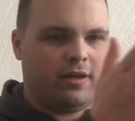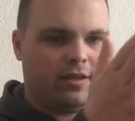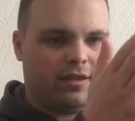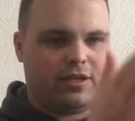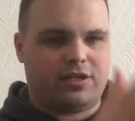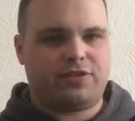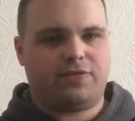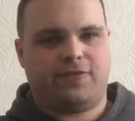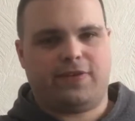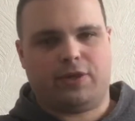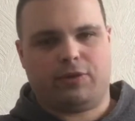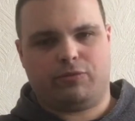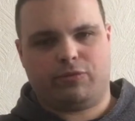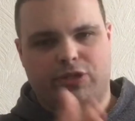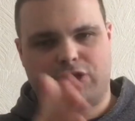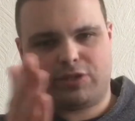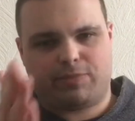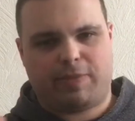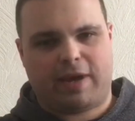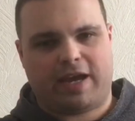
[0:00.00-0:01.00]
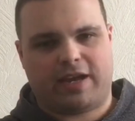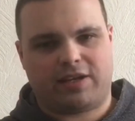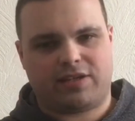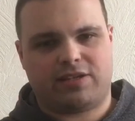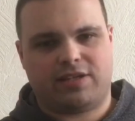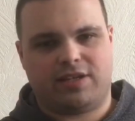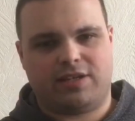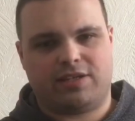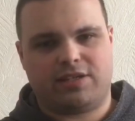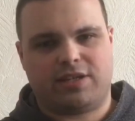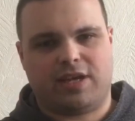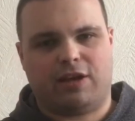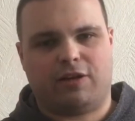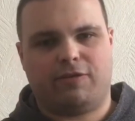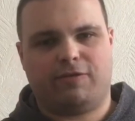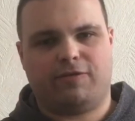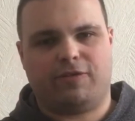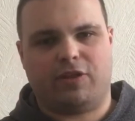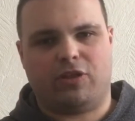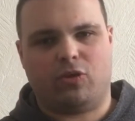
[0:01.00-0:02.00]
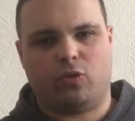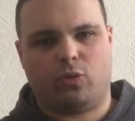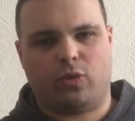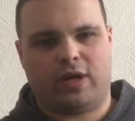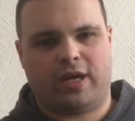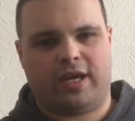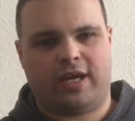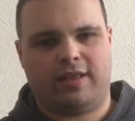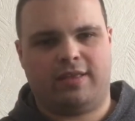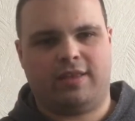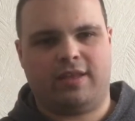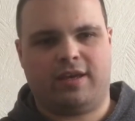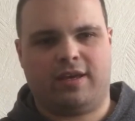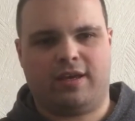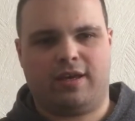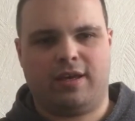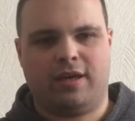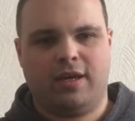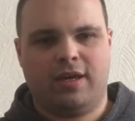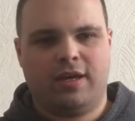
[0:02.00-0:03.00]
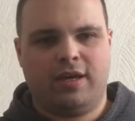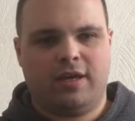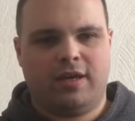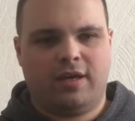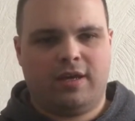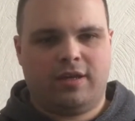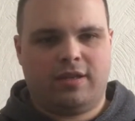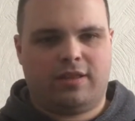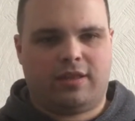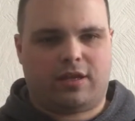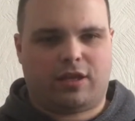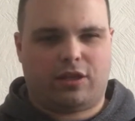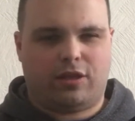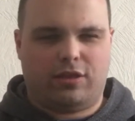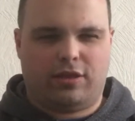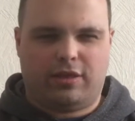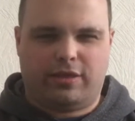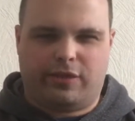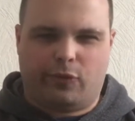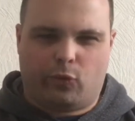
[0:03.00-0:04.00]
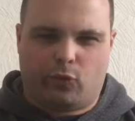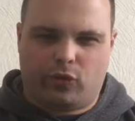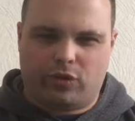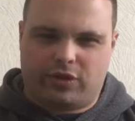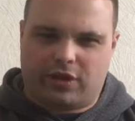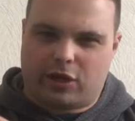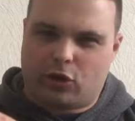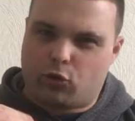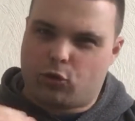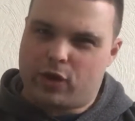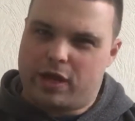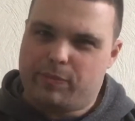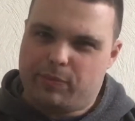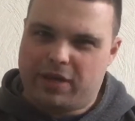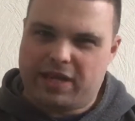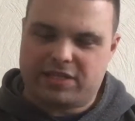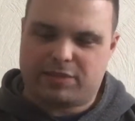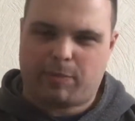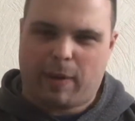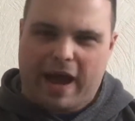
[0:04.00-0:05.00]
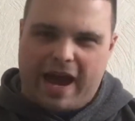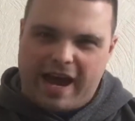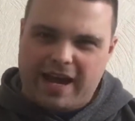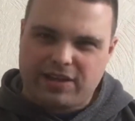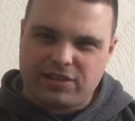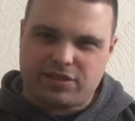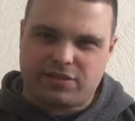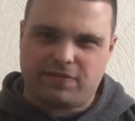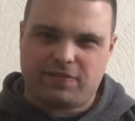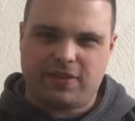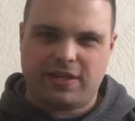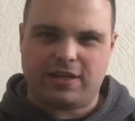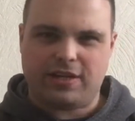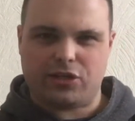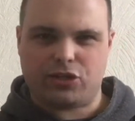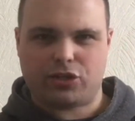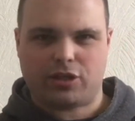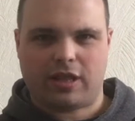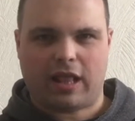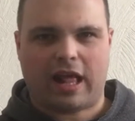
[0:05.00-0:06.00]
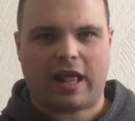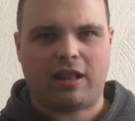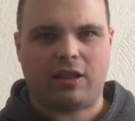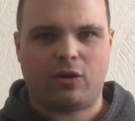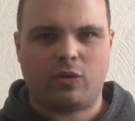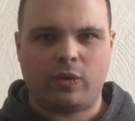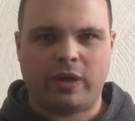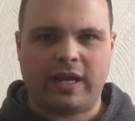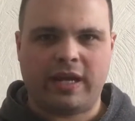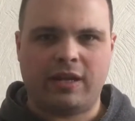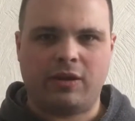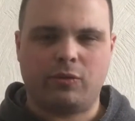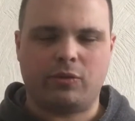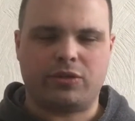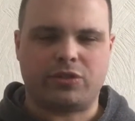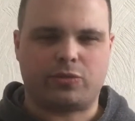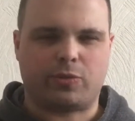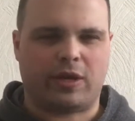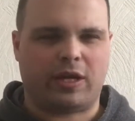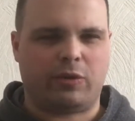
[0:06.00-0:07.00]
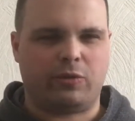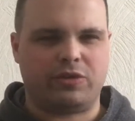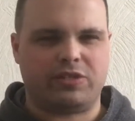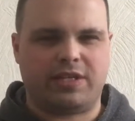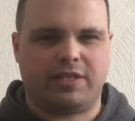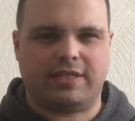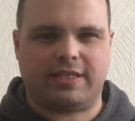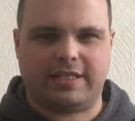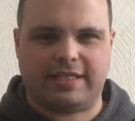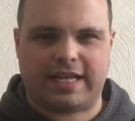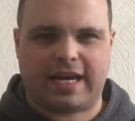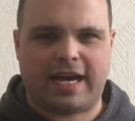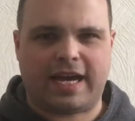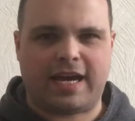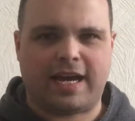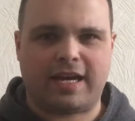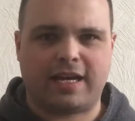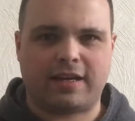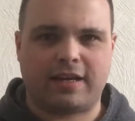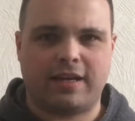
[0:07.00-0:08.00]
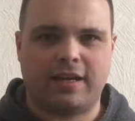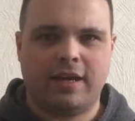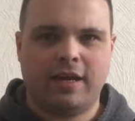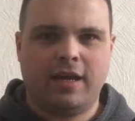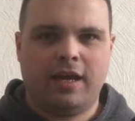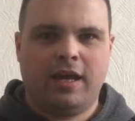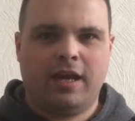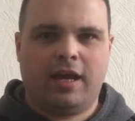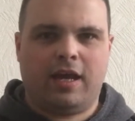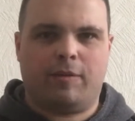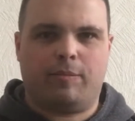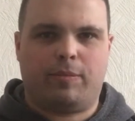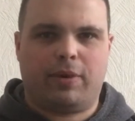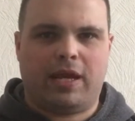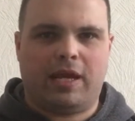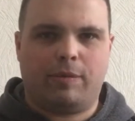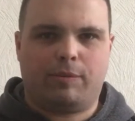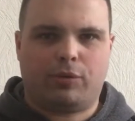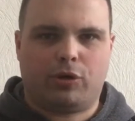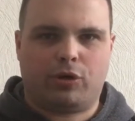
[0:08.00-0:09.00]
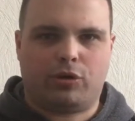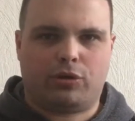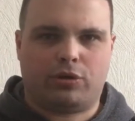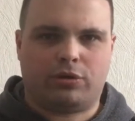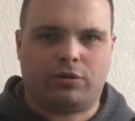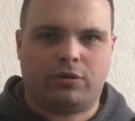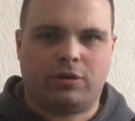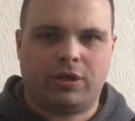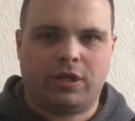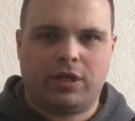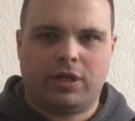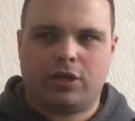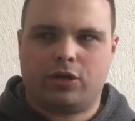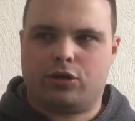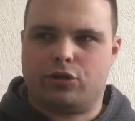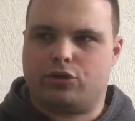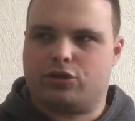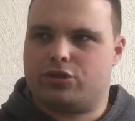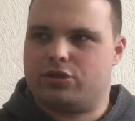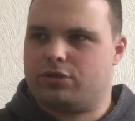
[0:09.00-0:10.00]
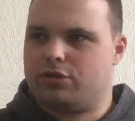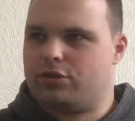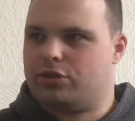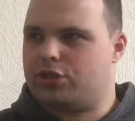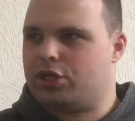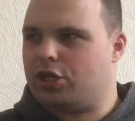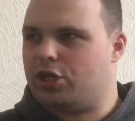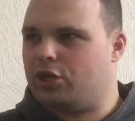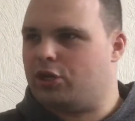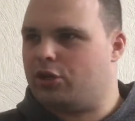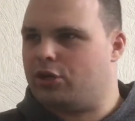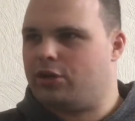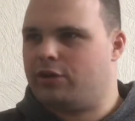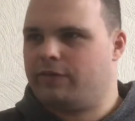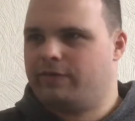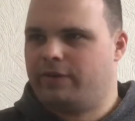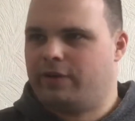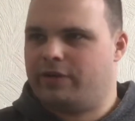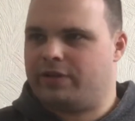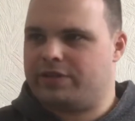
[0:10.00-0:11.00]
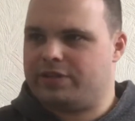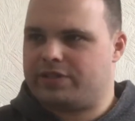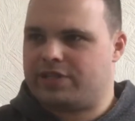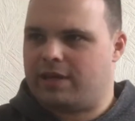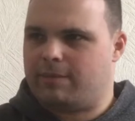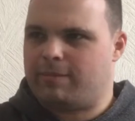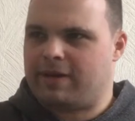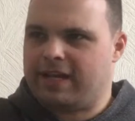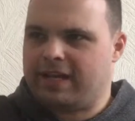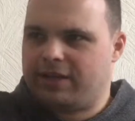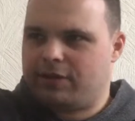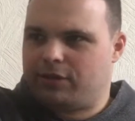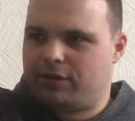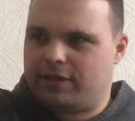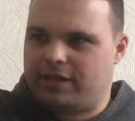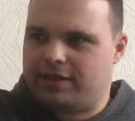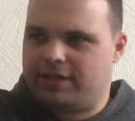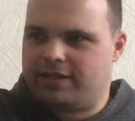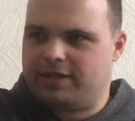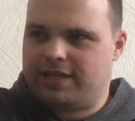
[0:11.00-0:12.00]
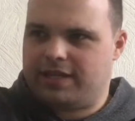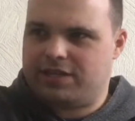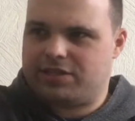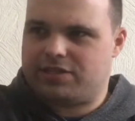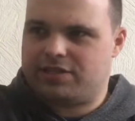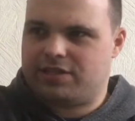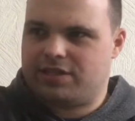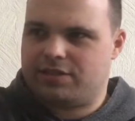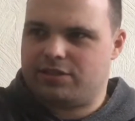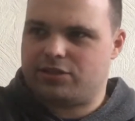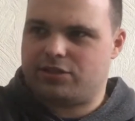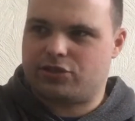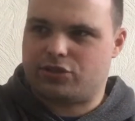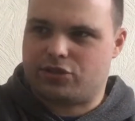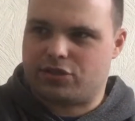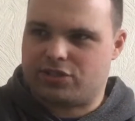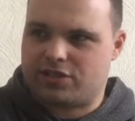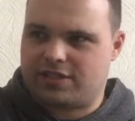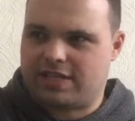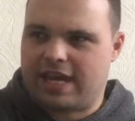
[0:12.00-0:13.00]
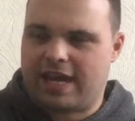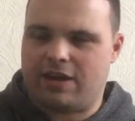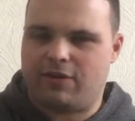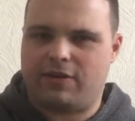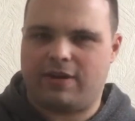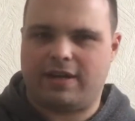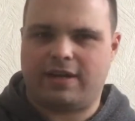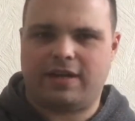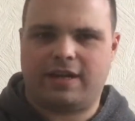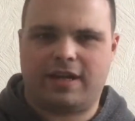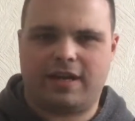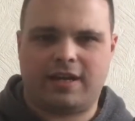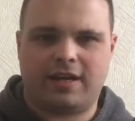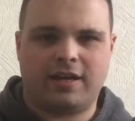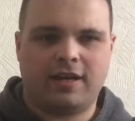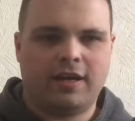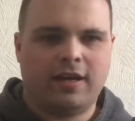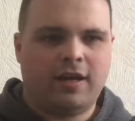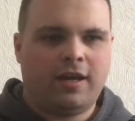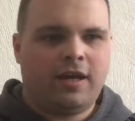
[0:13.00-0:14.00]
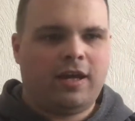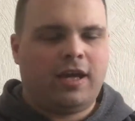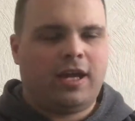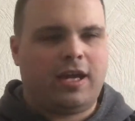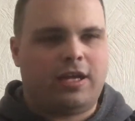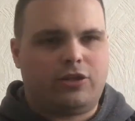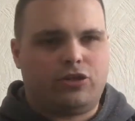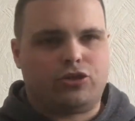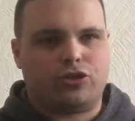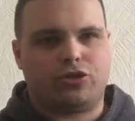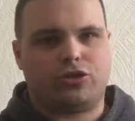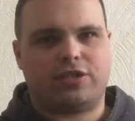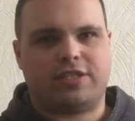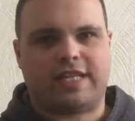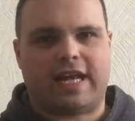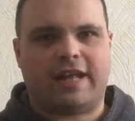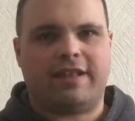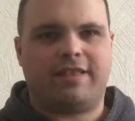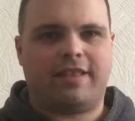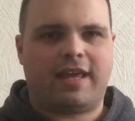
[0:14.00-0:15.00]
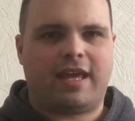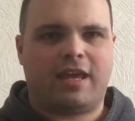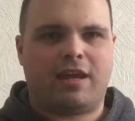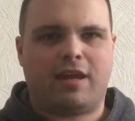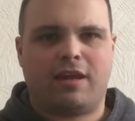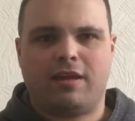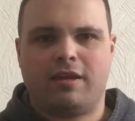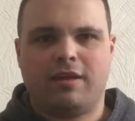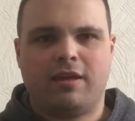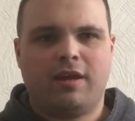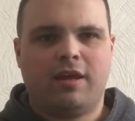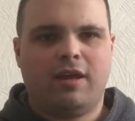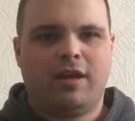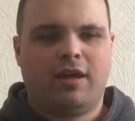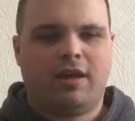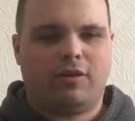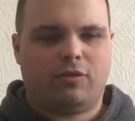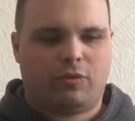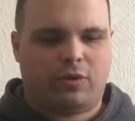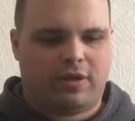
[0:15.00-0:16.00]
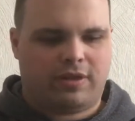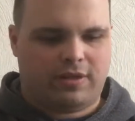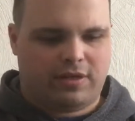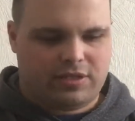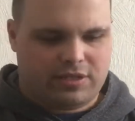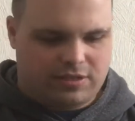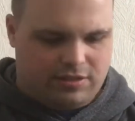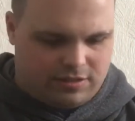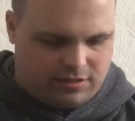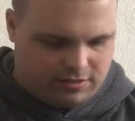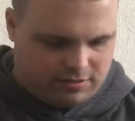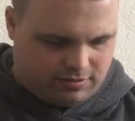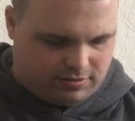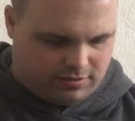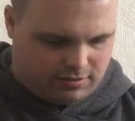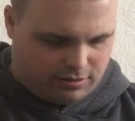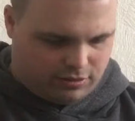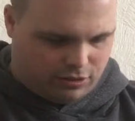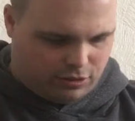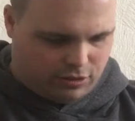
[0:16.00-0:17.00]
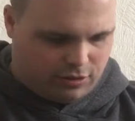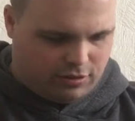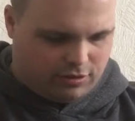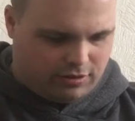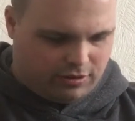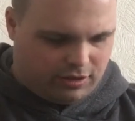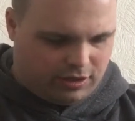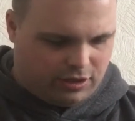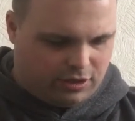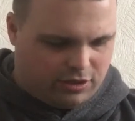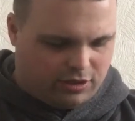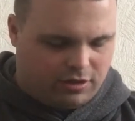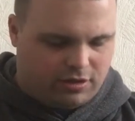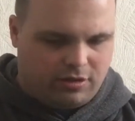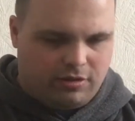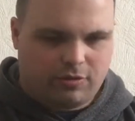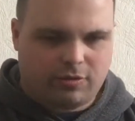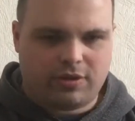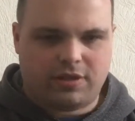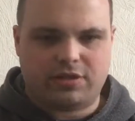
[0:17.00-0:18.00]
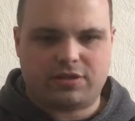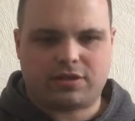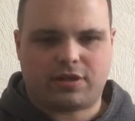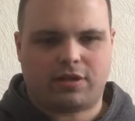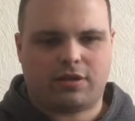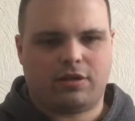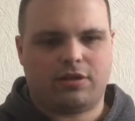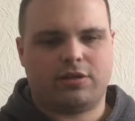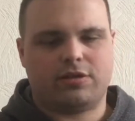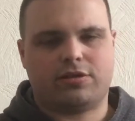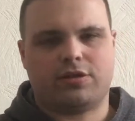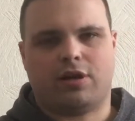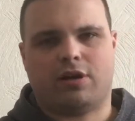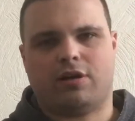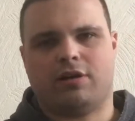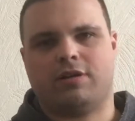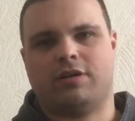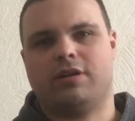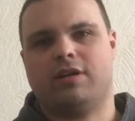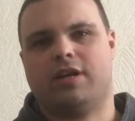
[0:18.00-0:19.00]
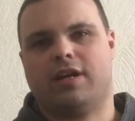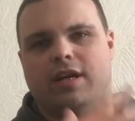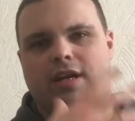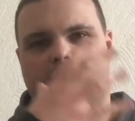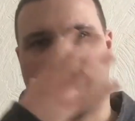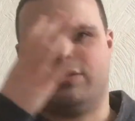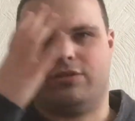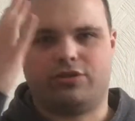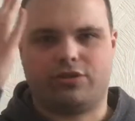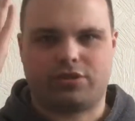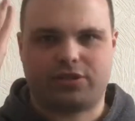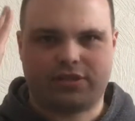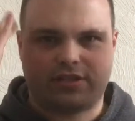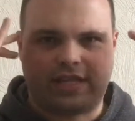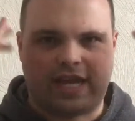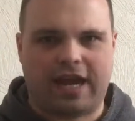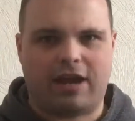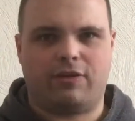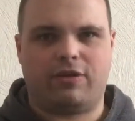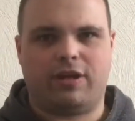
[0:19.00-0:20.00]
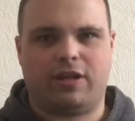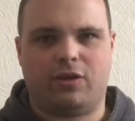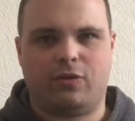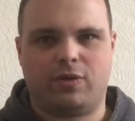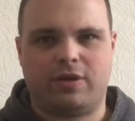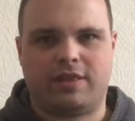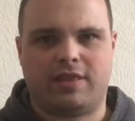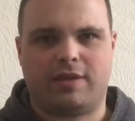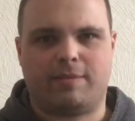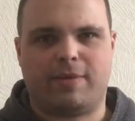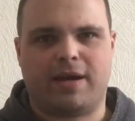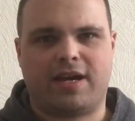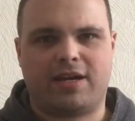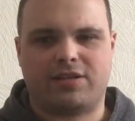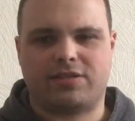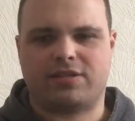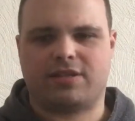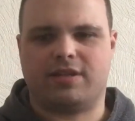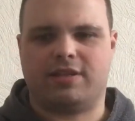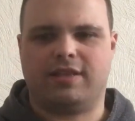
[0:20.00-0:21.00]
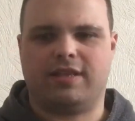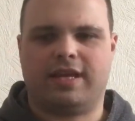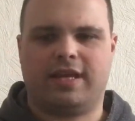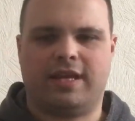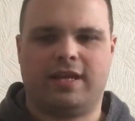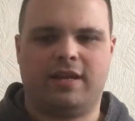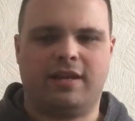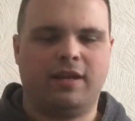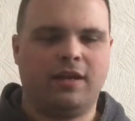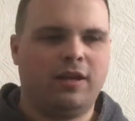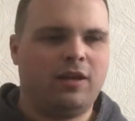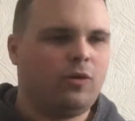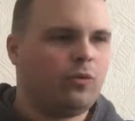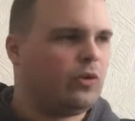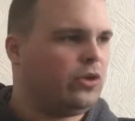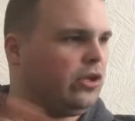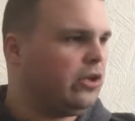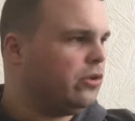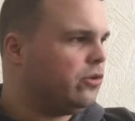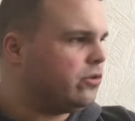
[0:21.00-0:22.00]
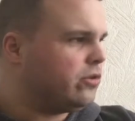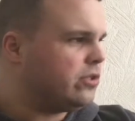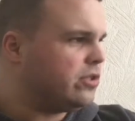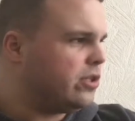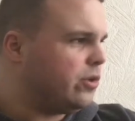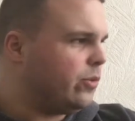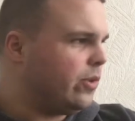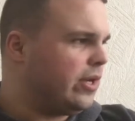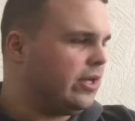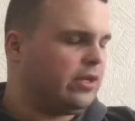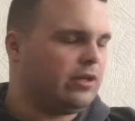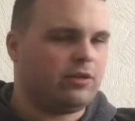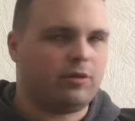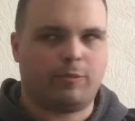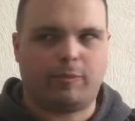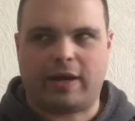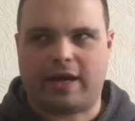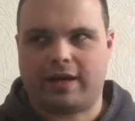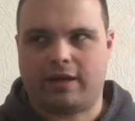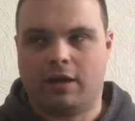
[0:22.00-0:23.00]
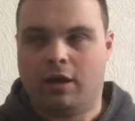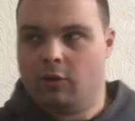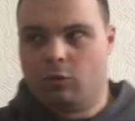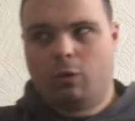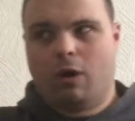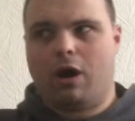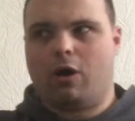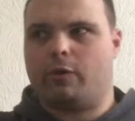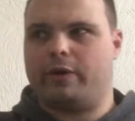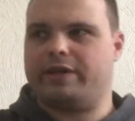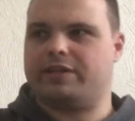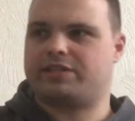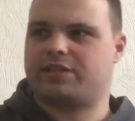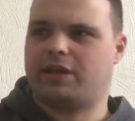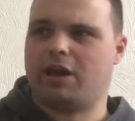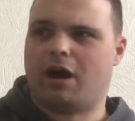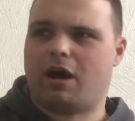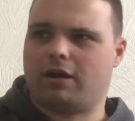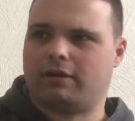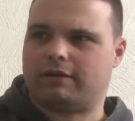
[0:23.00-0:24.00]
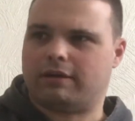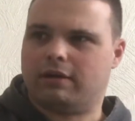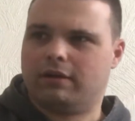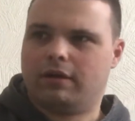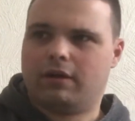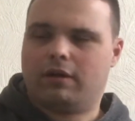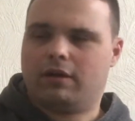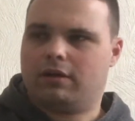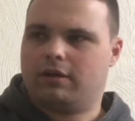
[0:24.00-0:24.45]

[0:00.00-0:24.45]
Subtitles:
This film respects itself in the way that the creepiest parts of the initial Halloween was when he was in the dark and people could turn over and see Michael in the distance just staring at you. He'd just stand there with his with his clothes on and just stare at you with the mask, and then when you look back, whoa, he's gone.